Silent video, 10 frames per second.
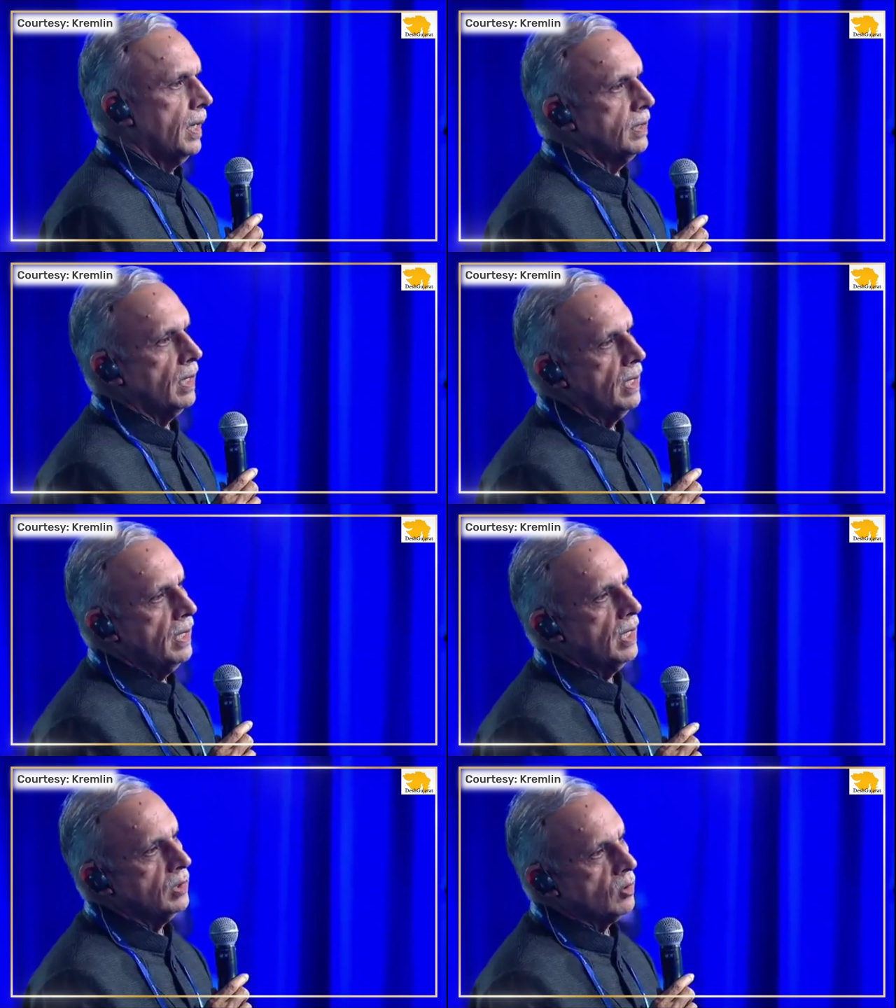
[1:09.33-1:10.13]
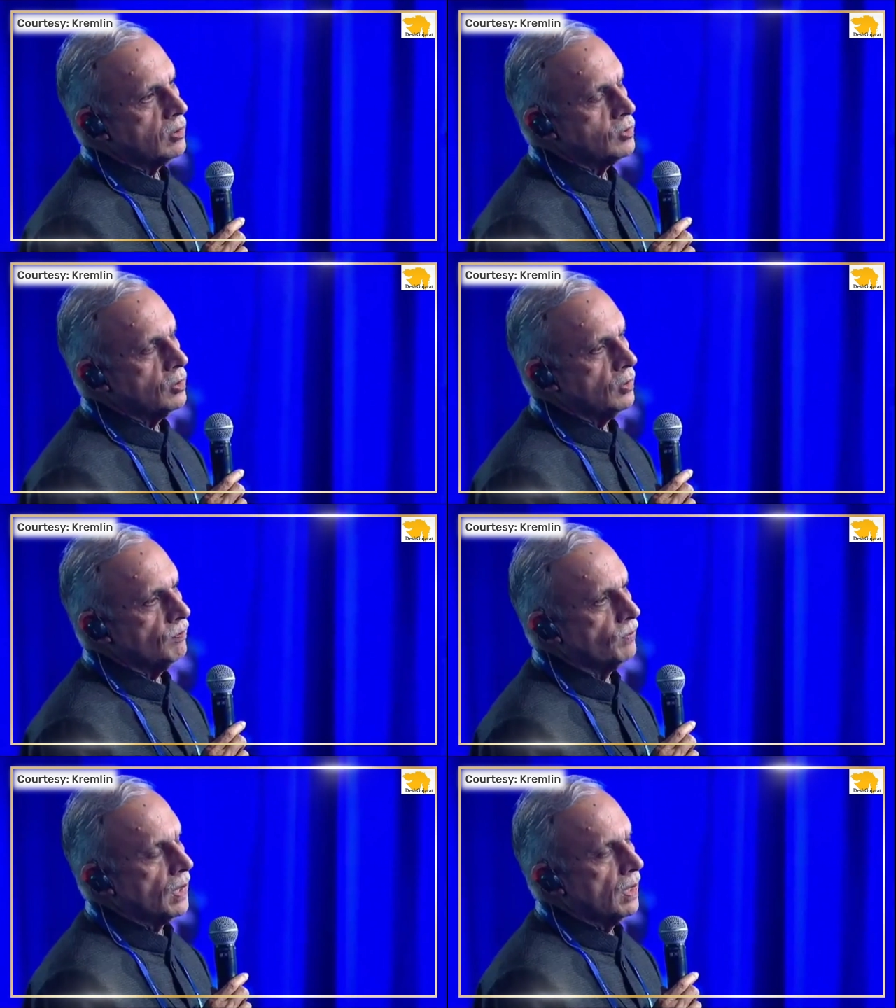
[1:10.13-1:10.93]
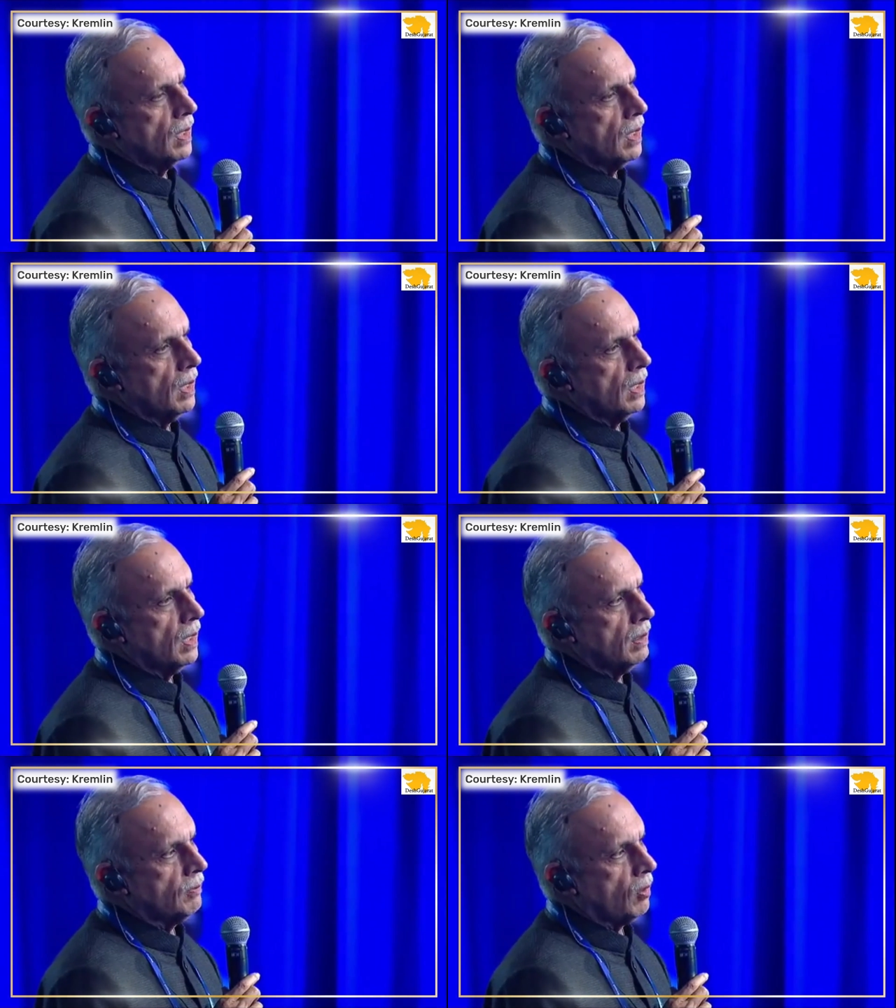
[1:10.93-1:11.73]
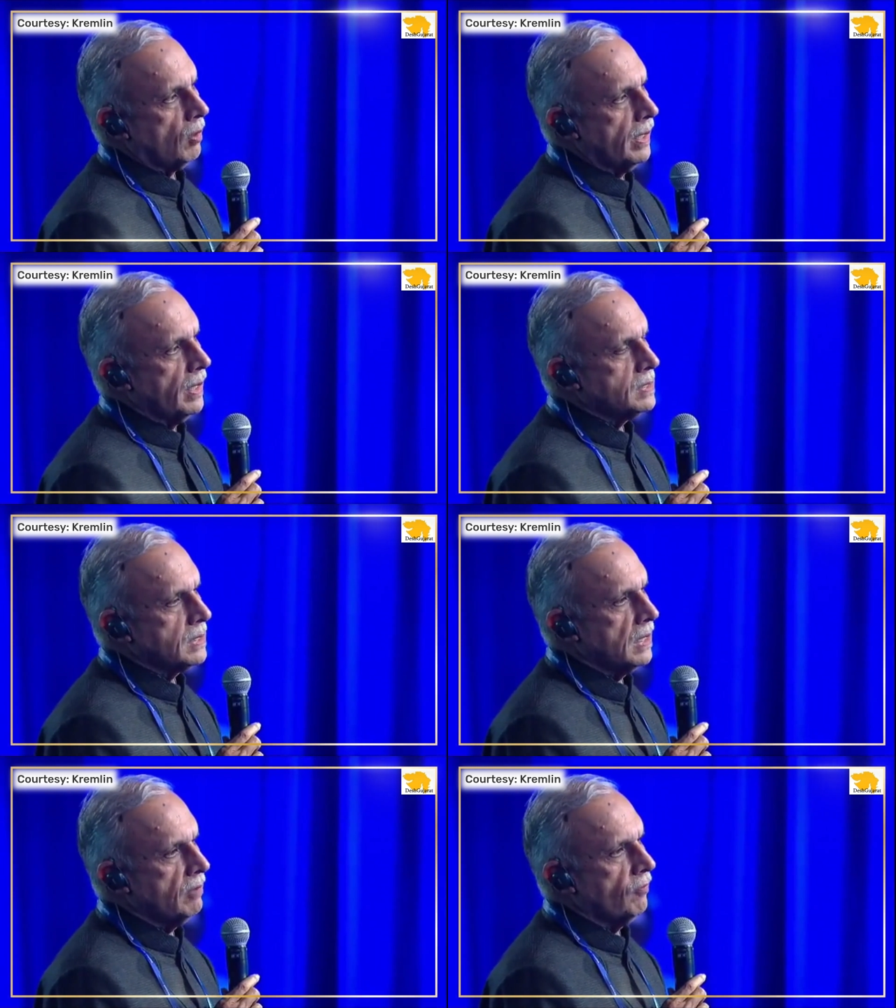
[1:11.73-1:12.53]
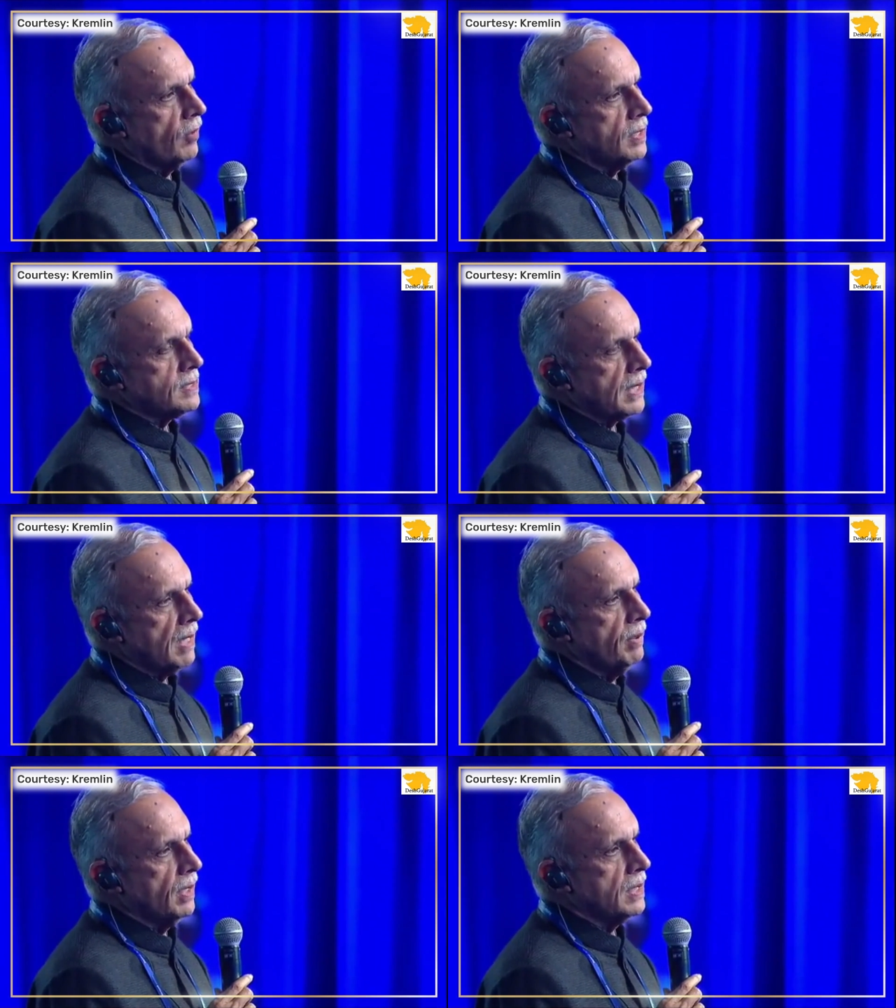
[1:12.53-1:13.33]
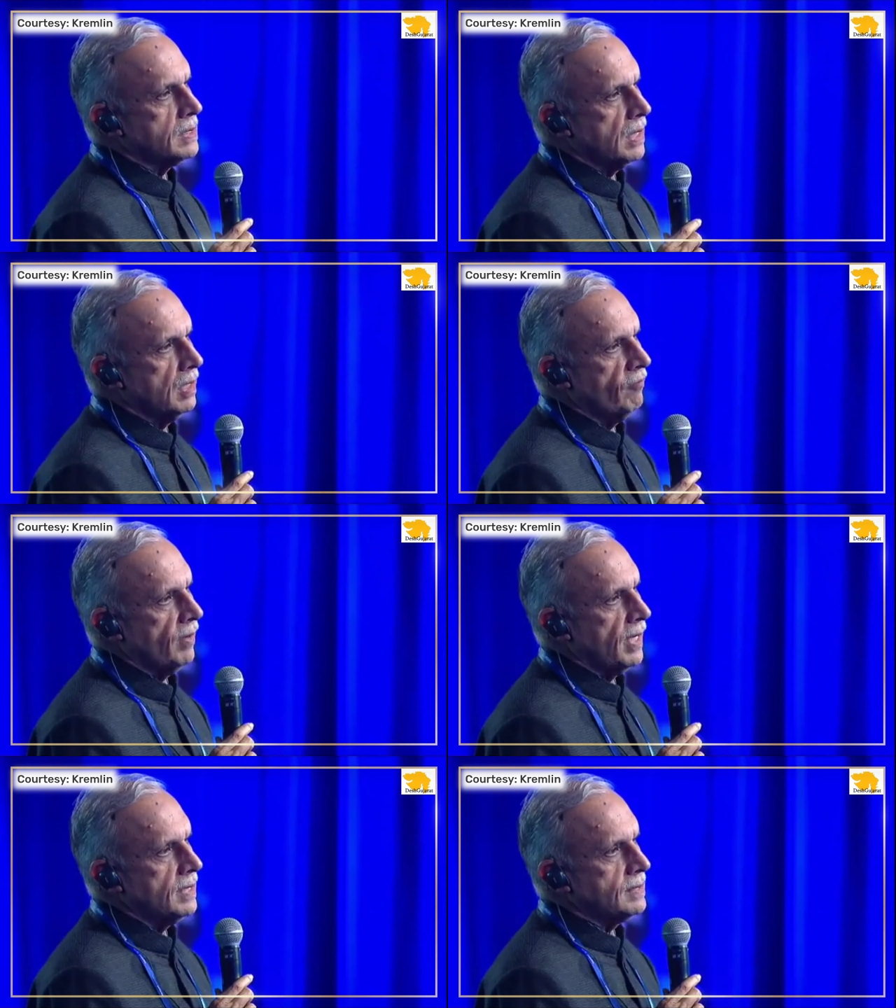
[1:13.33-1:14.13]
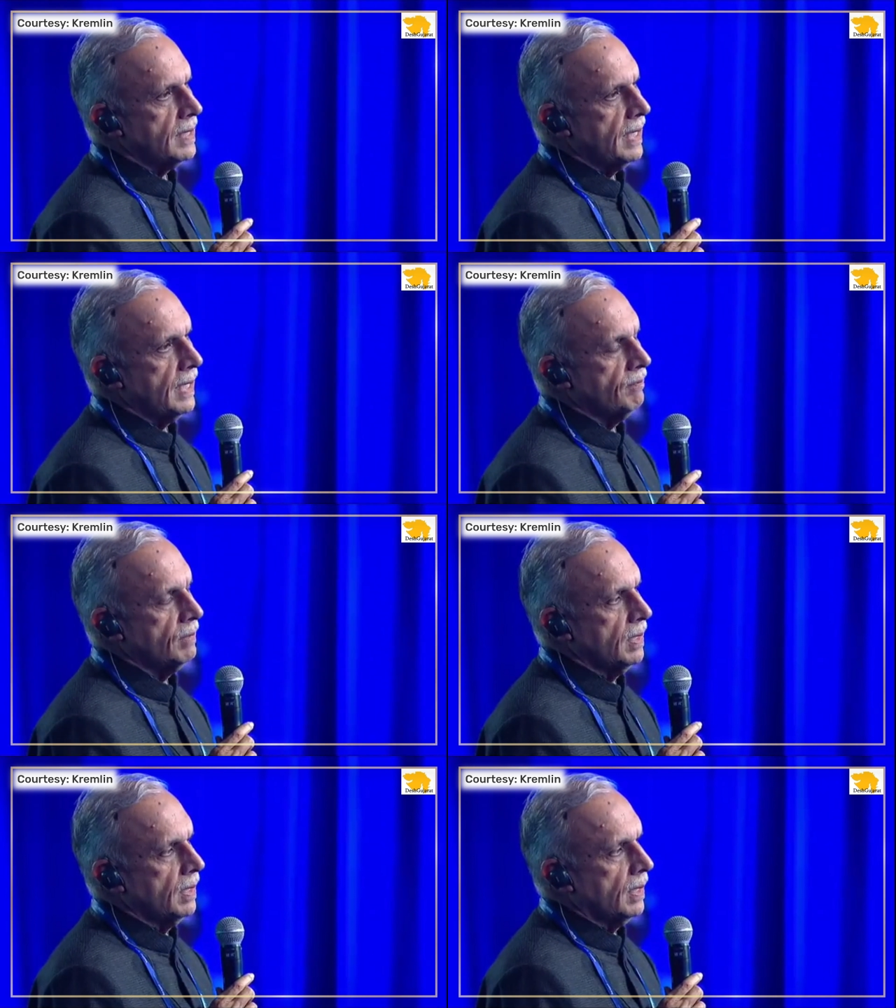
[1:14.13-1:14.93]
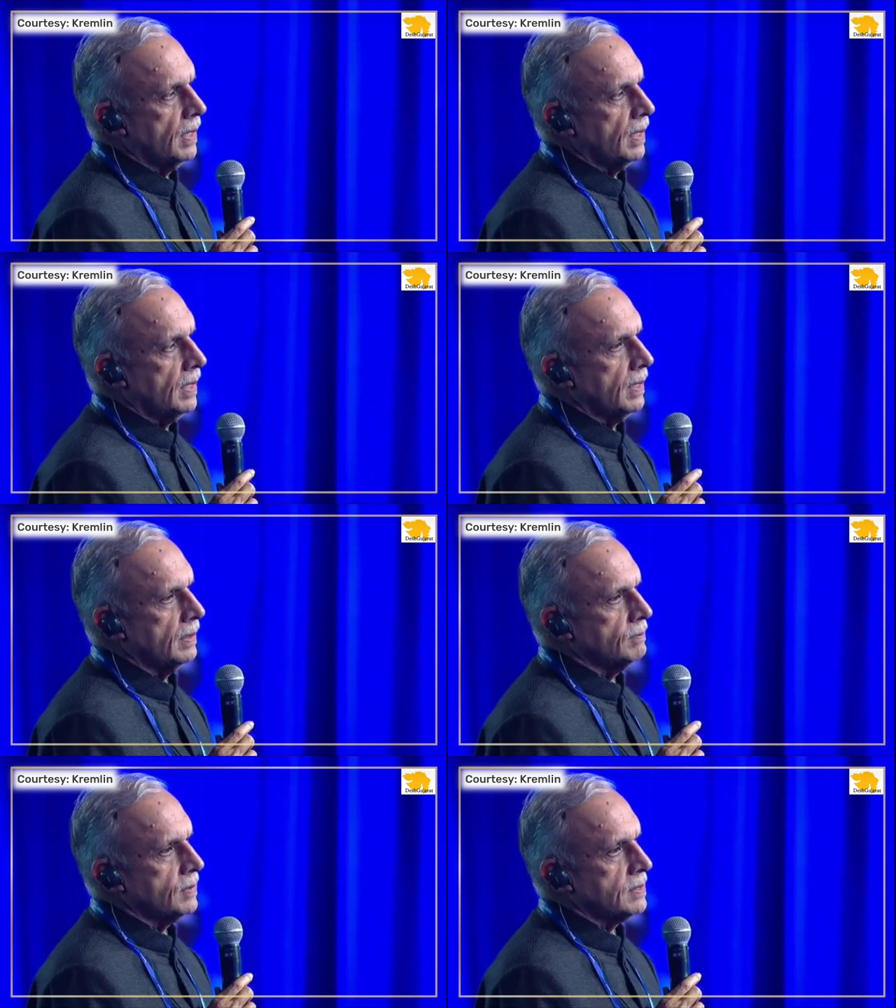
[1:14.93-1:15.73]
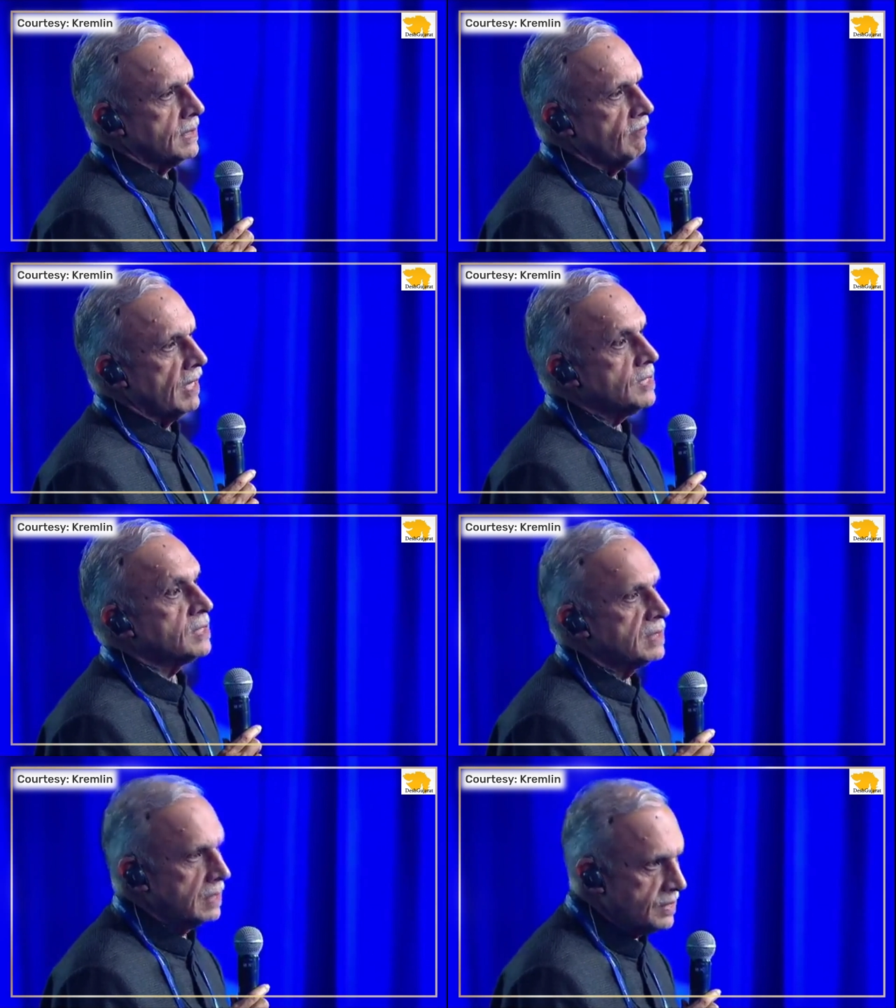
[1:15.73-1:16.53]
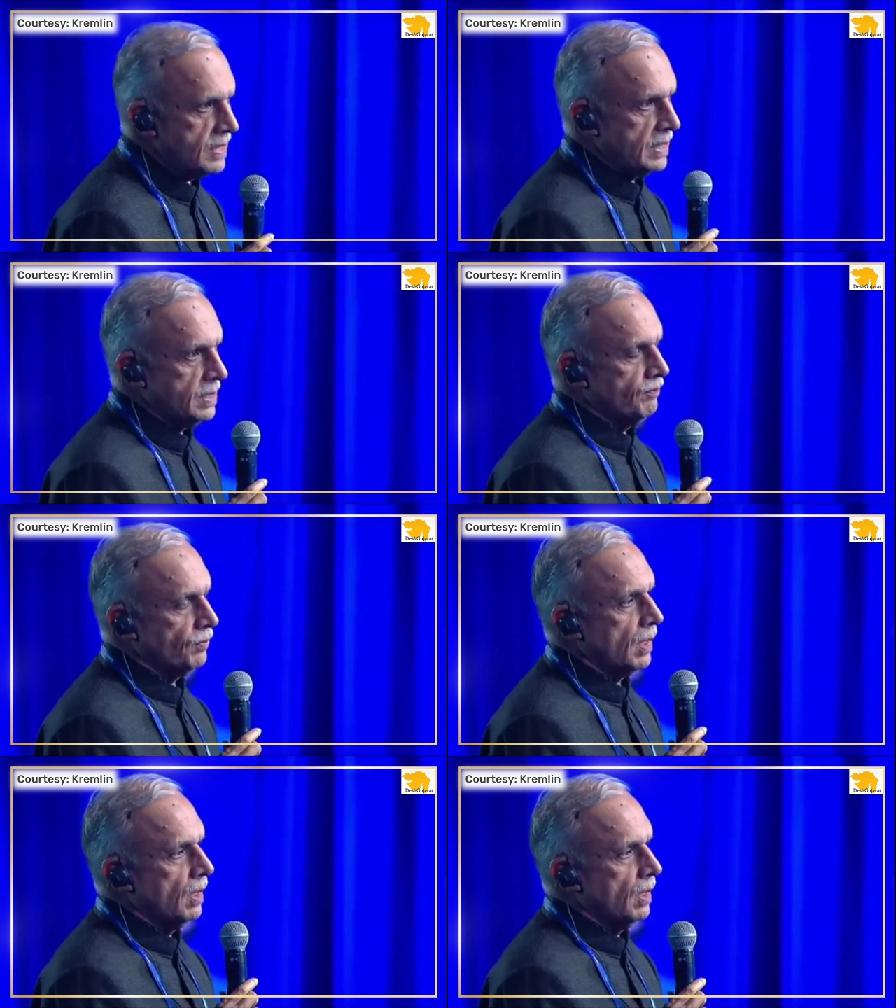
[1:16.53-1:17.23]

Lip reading: I think India is also calling itself or describing itself as a civilizational state.